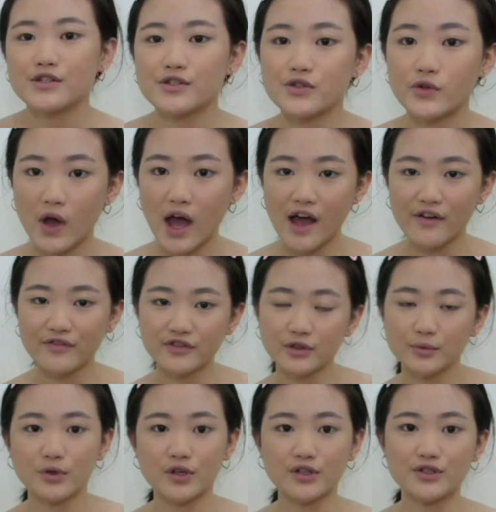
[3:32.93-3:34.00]
So
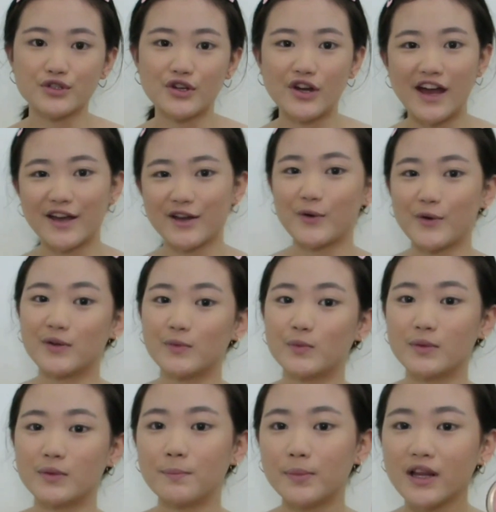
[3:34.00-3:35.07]
after bronzer, I go in
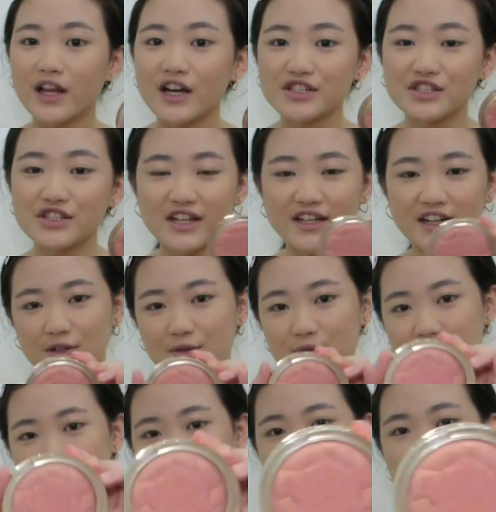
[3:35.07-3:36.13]
with blush, and I
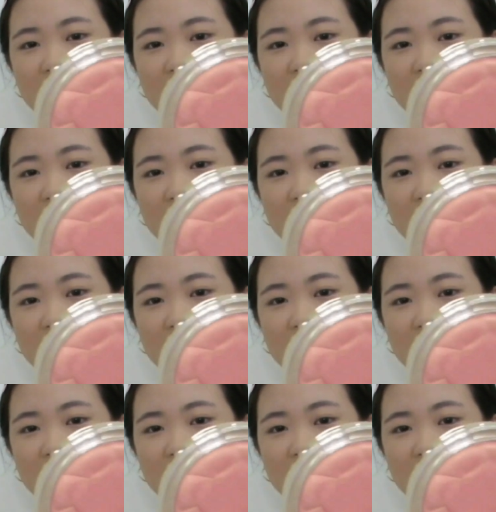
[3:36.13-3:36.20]
use the